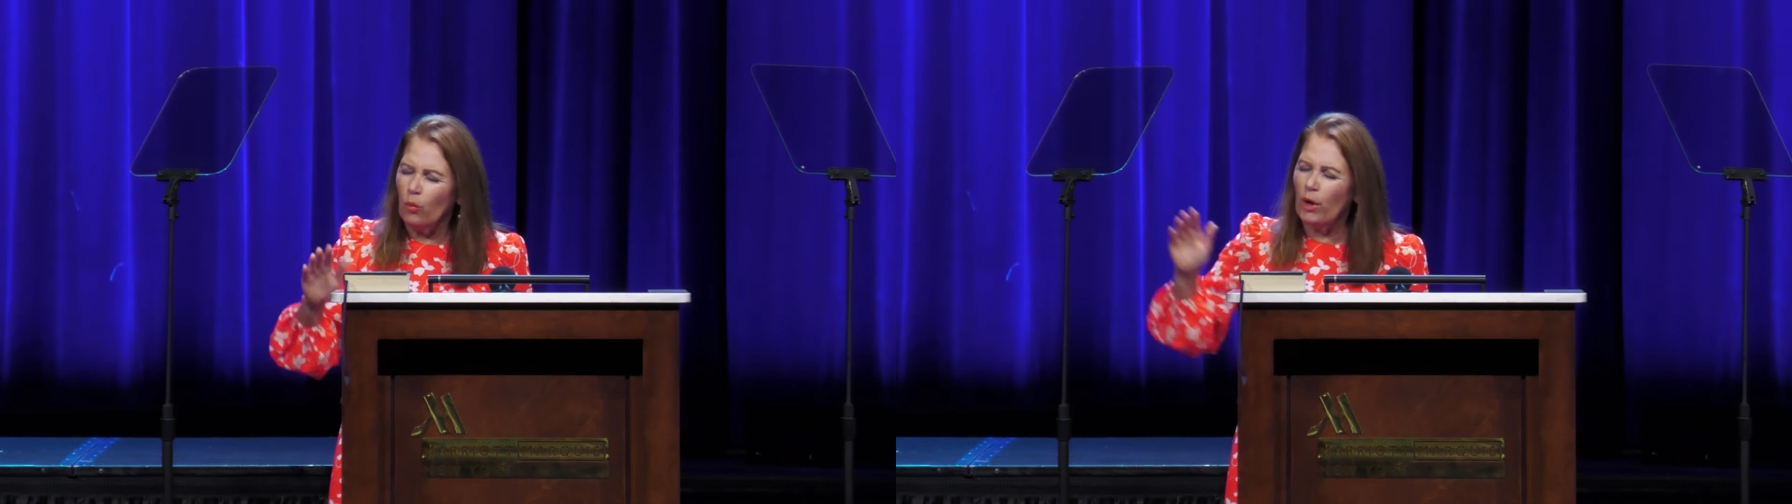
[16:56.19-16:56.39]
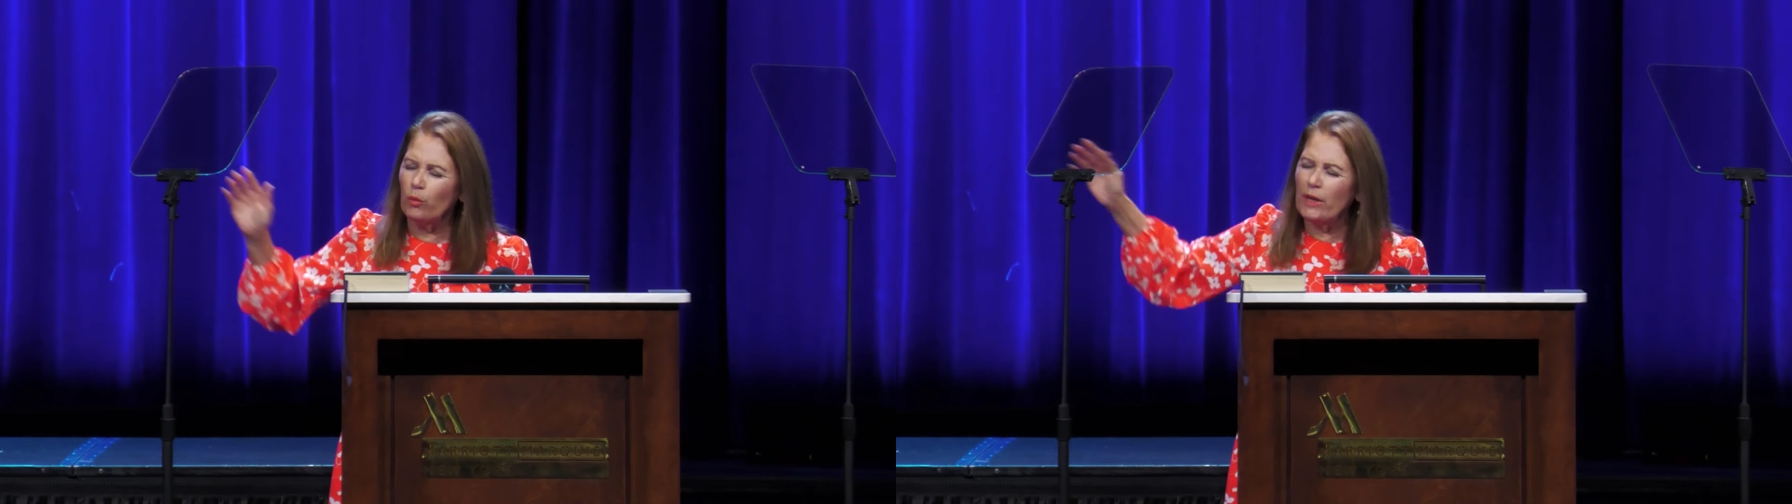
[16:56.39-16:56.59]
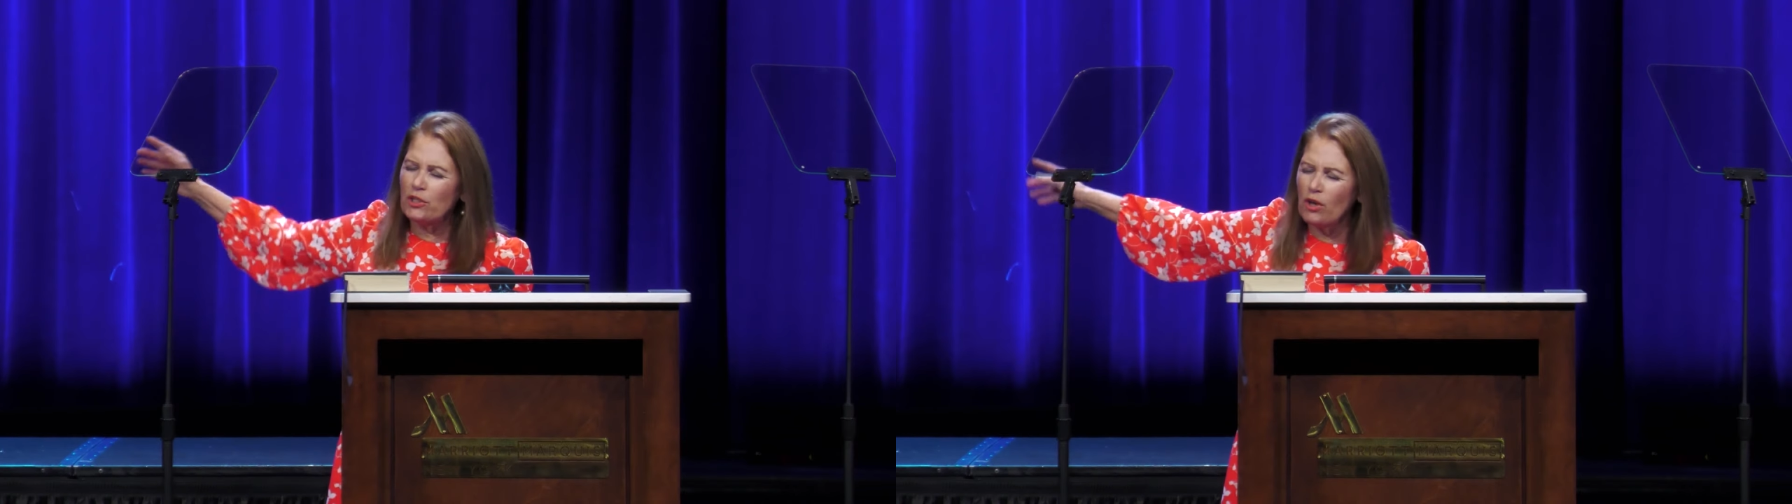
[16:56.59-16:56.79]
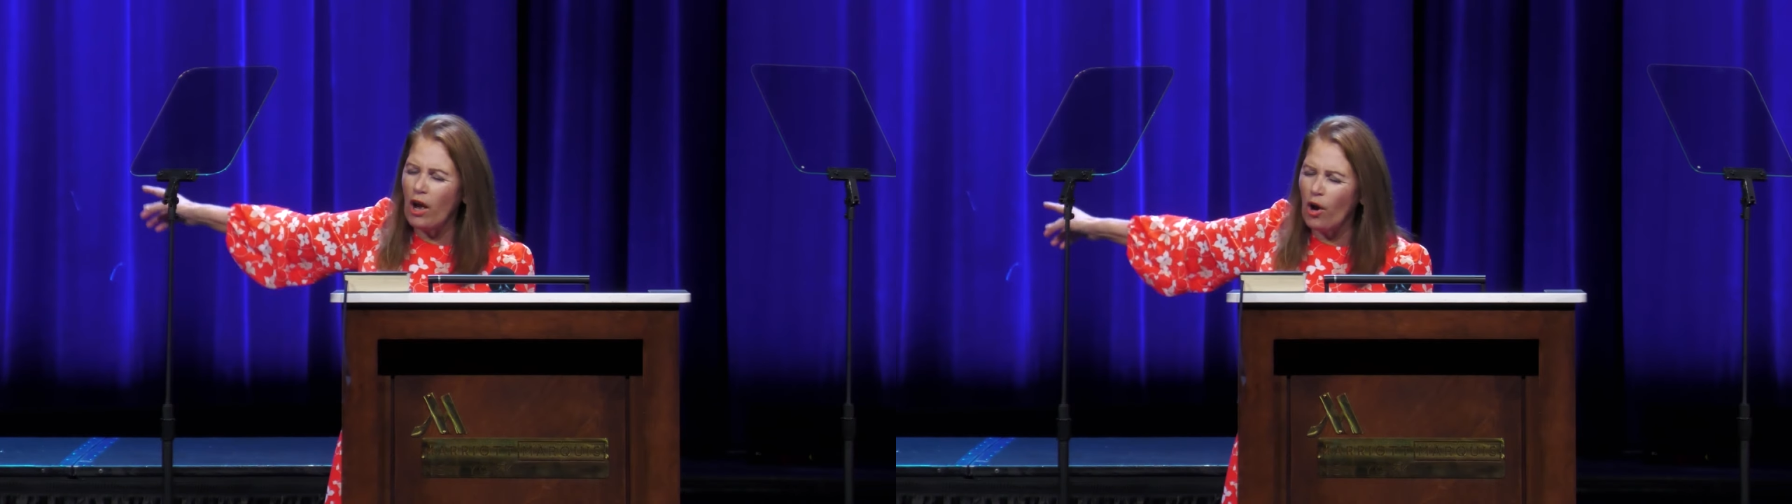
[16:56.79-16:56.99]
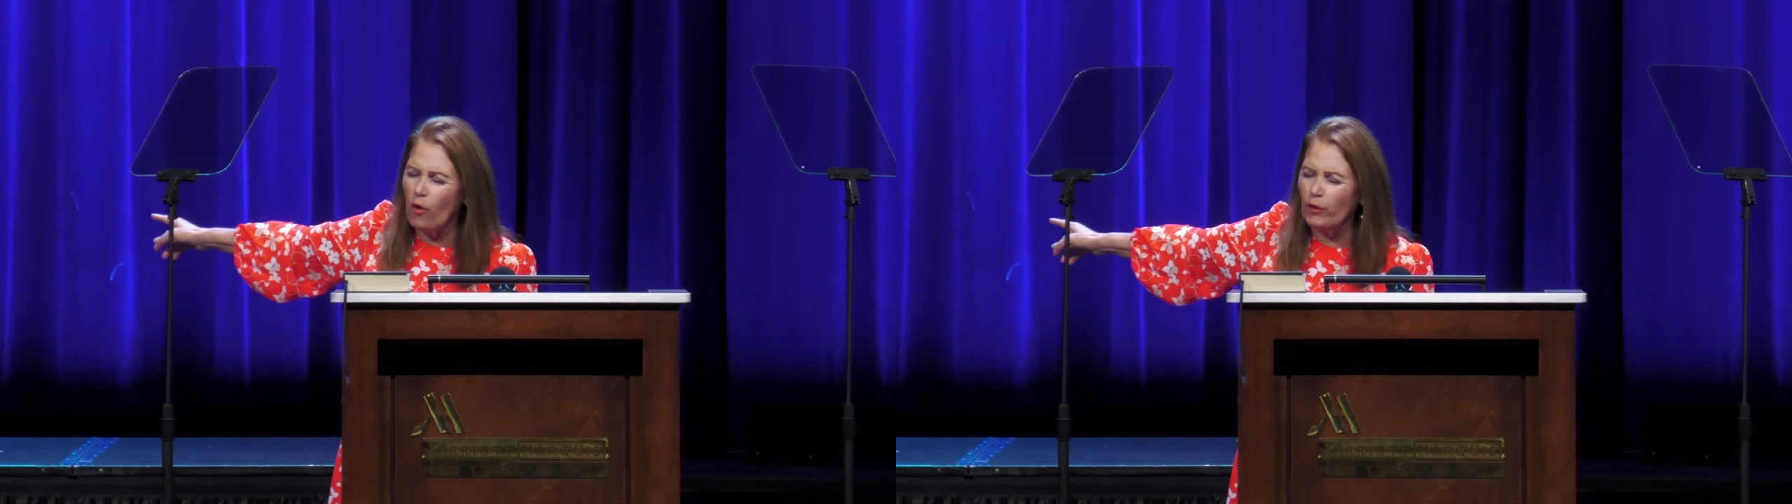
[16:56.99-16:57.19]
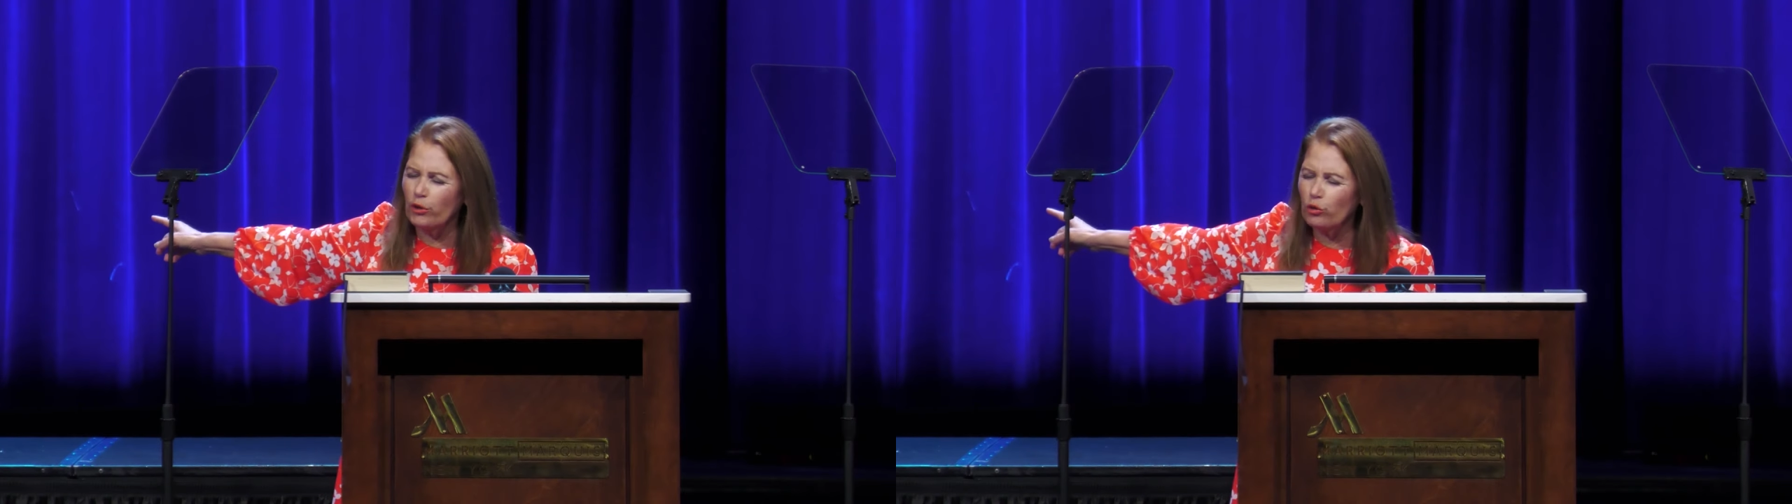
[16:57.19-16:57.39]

When we saw over